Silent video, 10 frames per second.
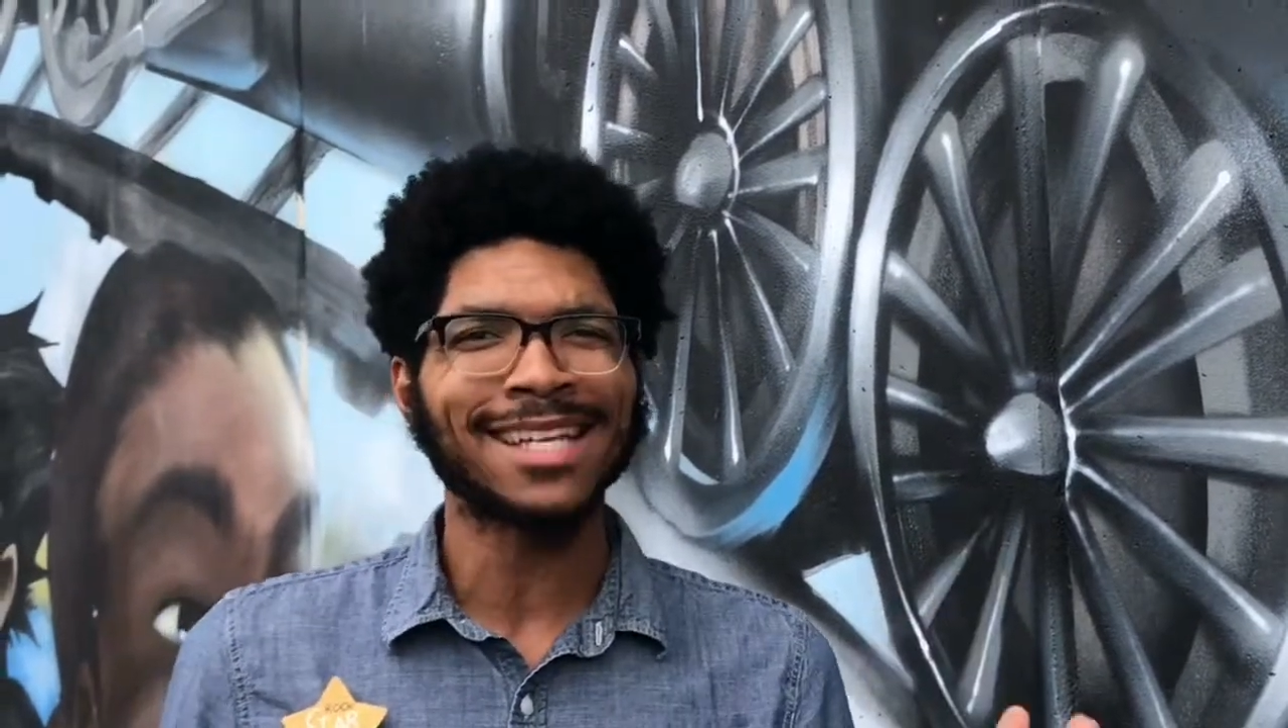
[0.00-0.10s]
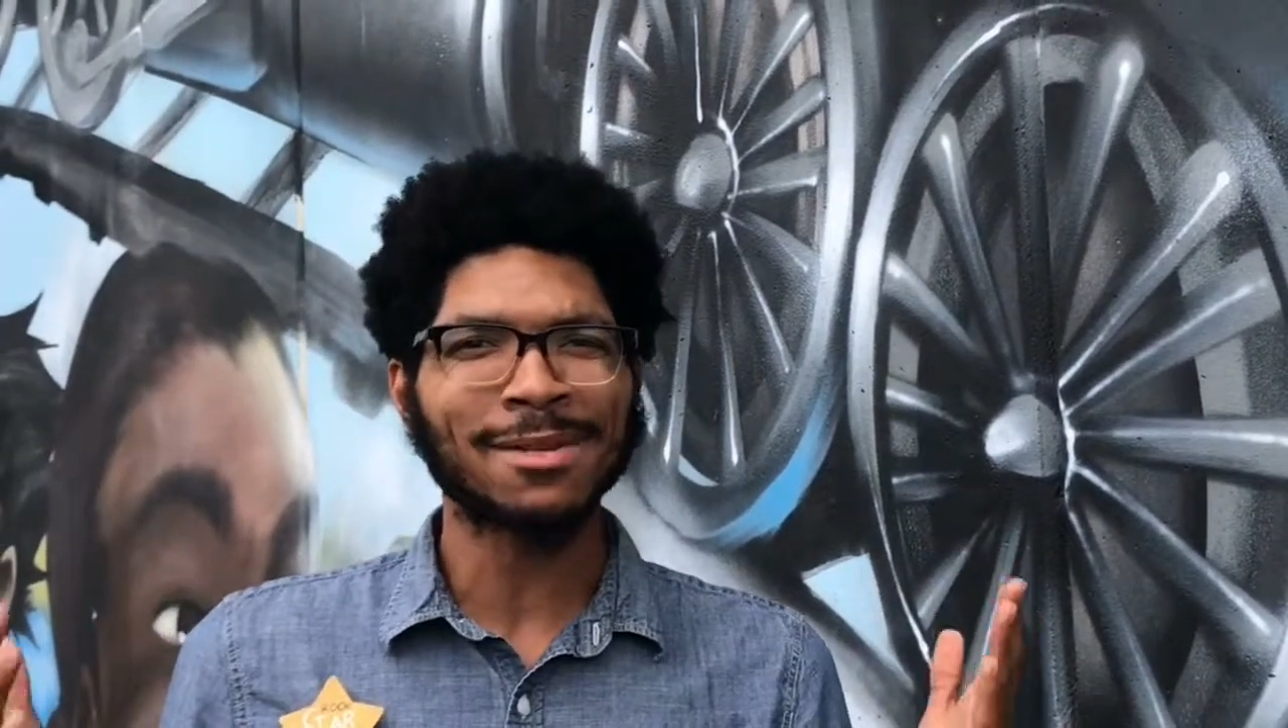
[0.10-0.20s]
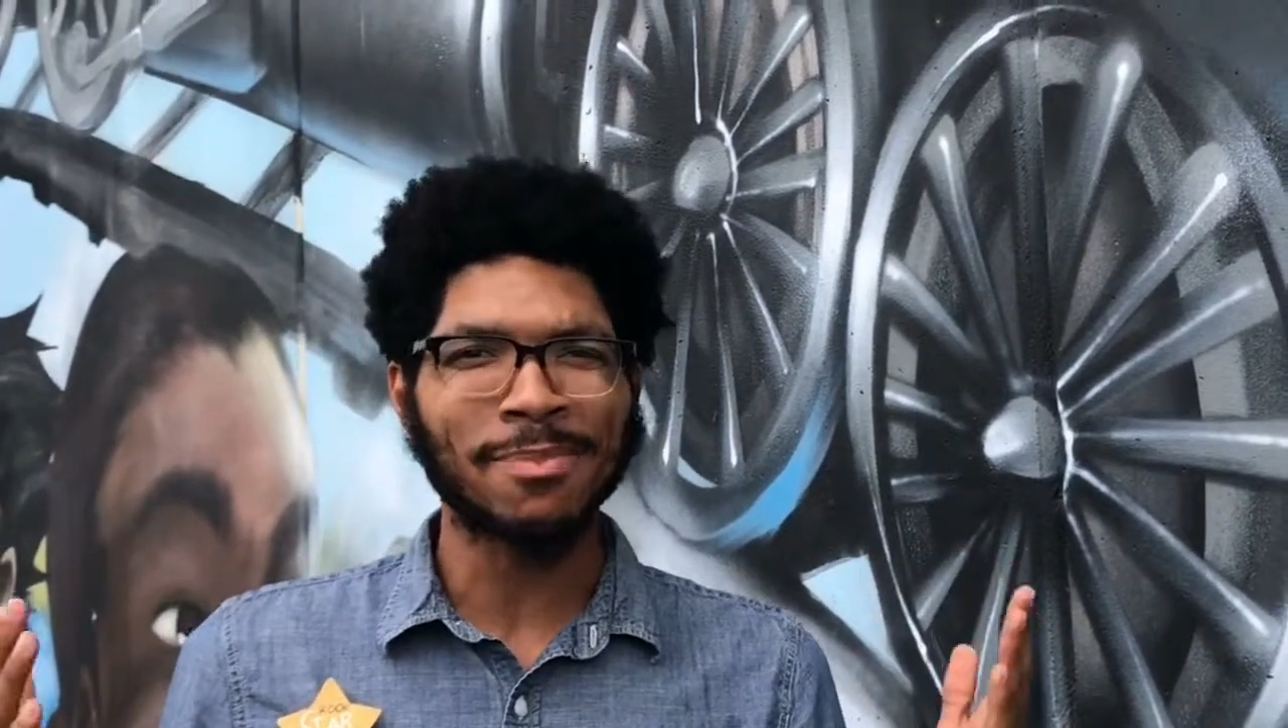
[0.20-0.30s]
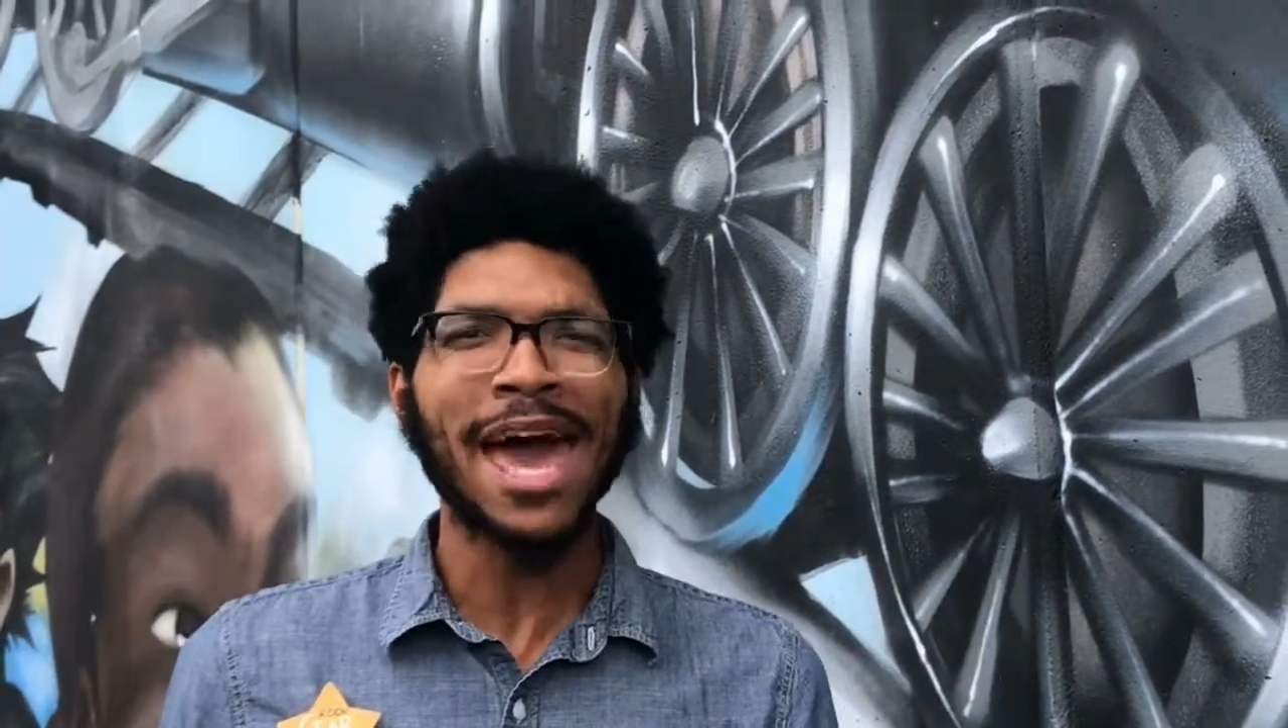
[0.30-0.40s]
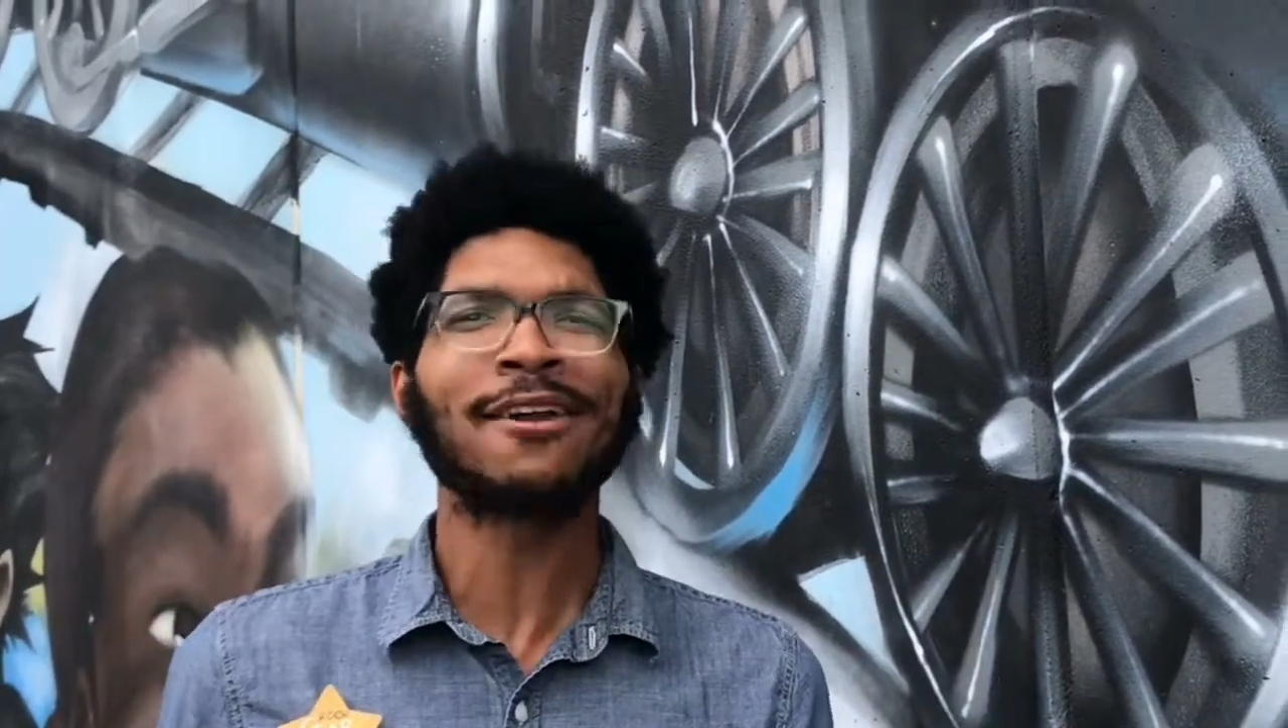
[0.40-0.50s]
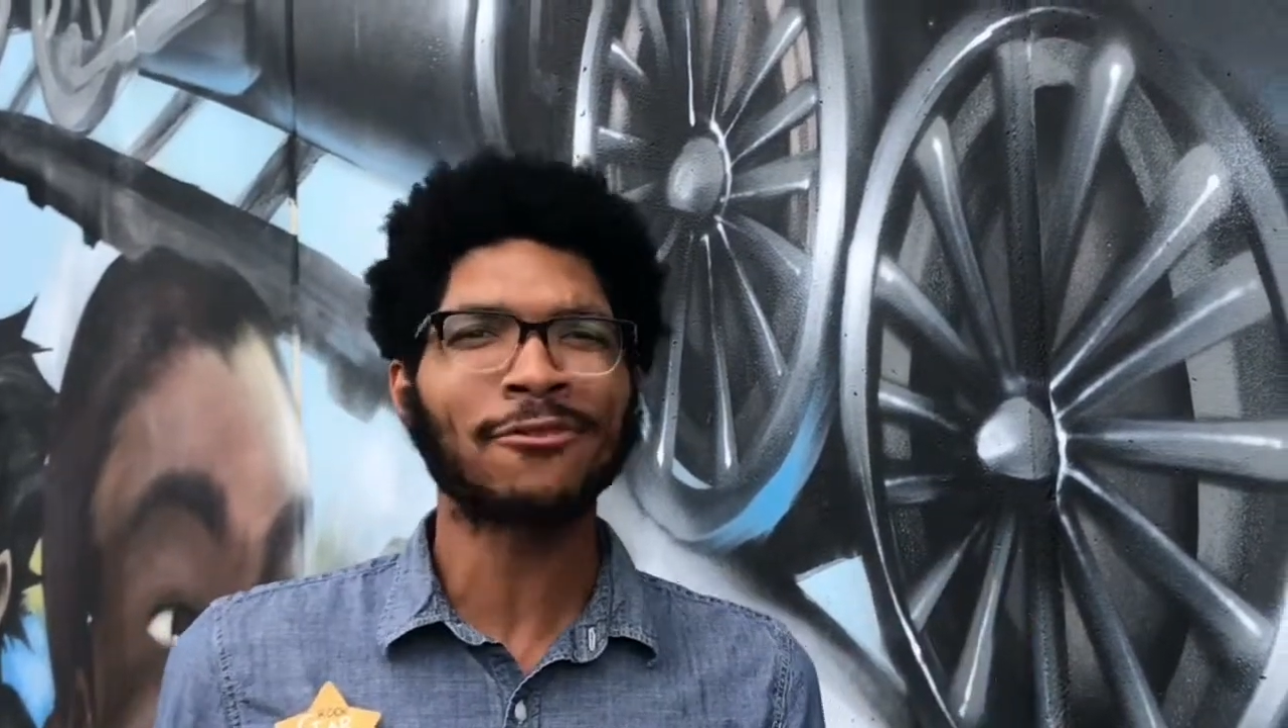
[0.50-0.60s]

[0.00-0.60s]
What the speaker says: It's a bad